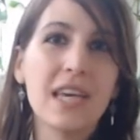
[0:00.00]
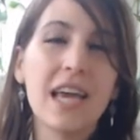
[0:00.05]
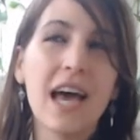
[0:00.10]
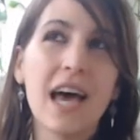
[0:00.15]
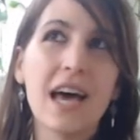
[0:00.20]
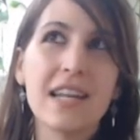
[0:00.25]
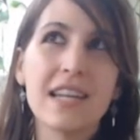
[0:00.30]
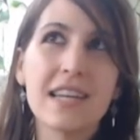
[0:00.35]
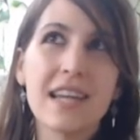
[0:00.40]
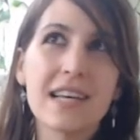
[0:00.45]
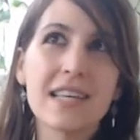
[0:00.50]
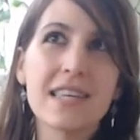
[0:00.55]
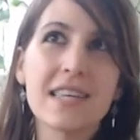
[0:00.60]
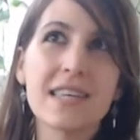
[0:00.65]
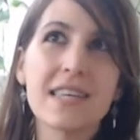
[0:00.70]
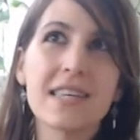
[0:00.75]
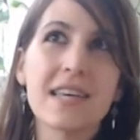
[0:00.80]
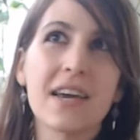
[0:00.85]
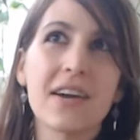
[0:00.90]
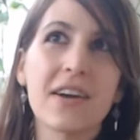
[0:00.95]

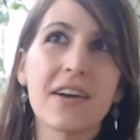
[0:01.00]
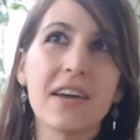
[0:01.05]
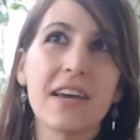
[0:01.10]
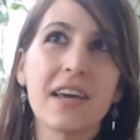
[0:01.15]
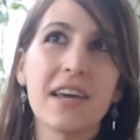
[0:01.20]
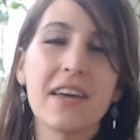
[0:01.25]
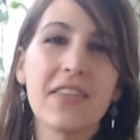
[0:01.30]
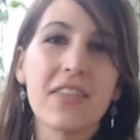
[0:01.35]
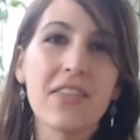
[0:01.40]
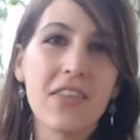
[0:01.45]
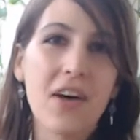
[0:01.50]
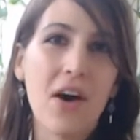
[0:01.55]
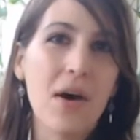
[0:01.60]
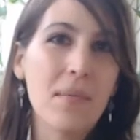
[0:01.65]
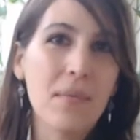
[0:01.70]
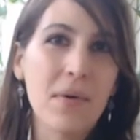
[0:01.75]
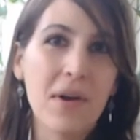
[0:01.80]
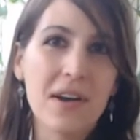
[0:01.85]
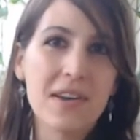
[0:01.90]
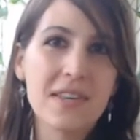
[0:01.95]
unnecessary
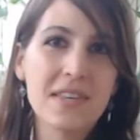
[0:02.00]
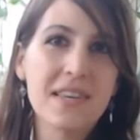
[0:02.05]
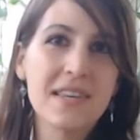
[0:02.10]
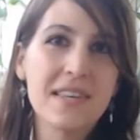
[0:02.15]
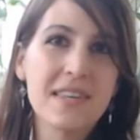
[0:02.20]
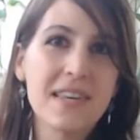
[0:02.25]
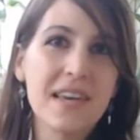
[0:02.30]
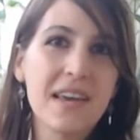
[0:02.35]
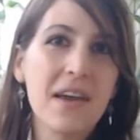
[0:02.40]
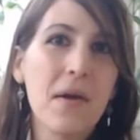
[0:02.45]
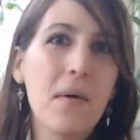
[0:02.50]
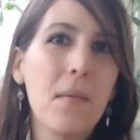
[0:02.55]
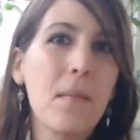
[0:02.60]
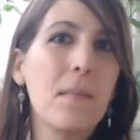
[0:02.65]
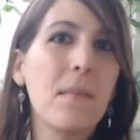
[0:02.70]
thought processing,